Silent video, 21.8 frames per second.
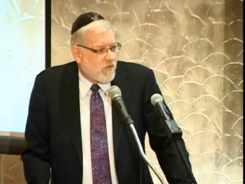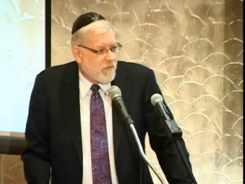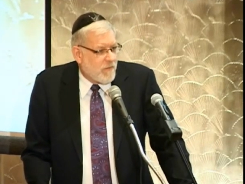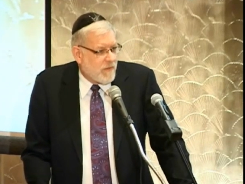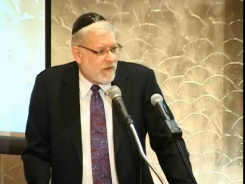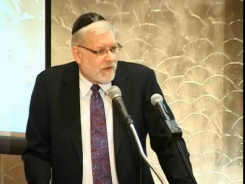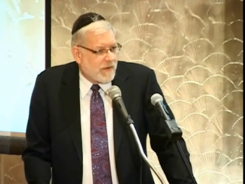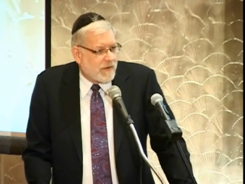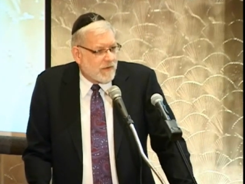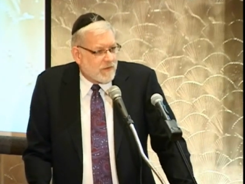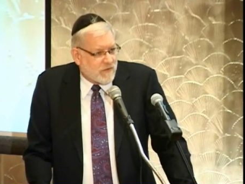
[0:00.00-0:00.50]

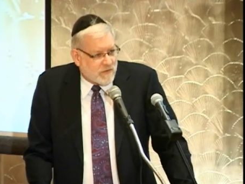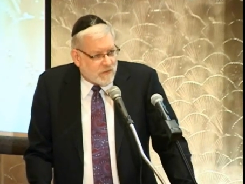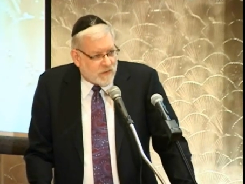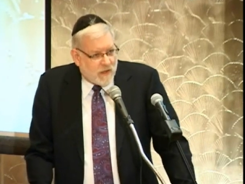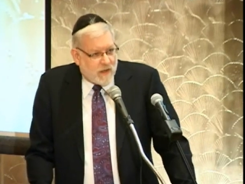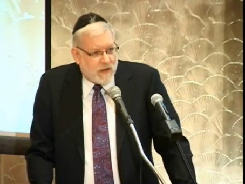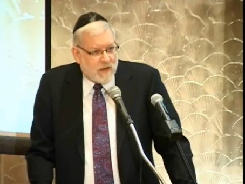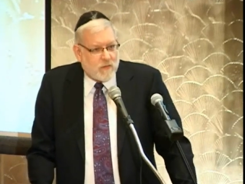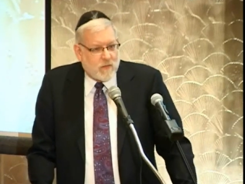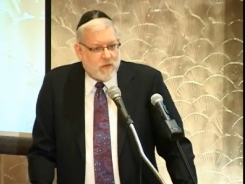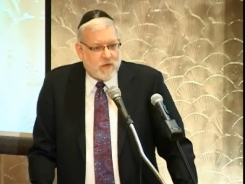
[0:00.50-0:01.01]
criminally
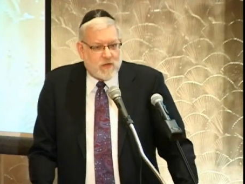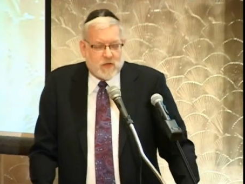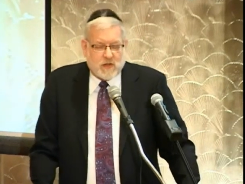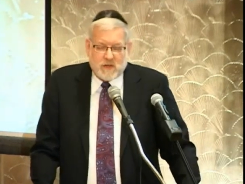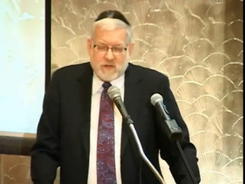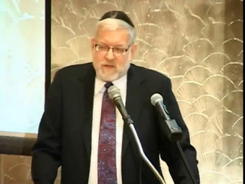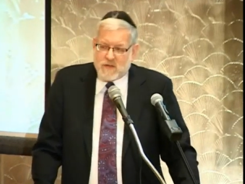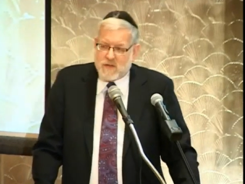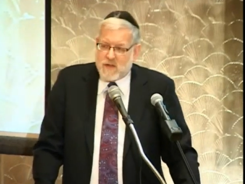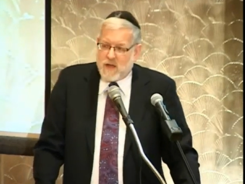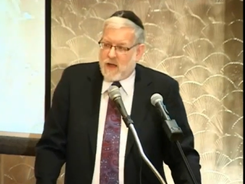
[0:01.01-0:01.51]
insane, which
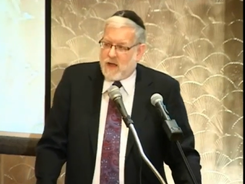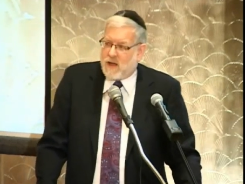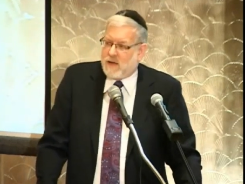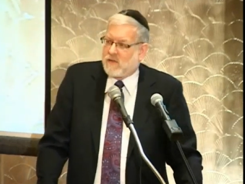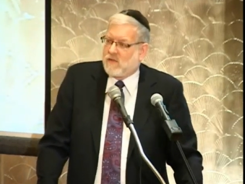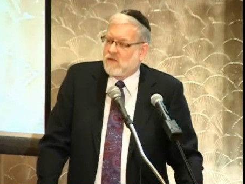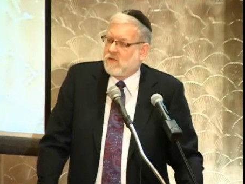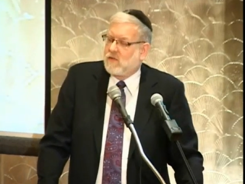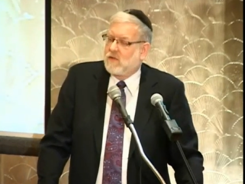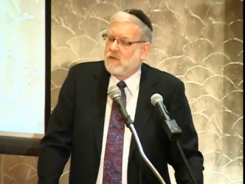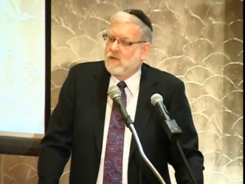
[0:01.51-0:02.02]
he's
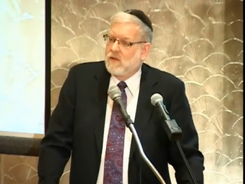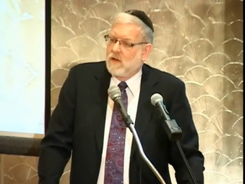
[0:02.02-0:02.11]
not,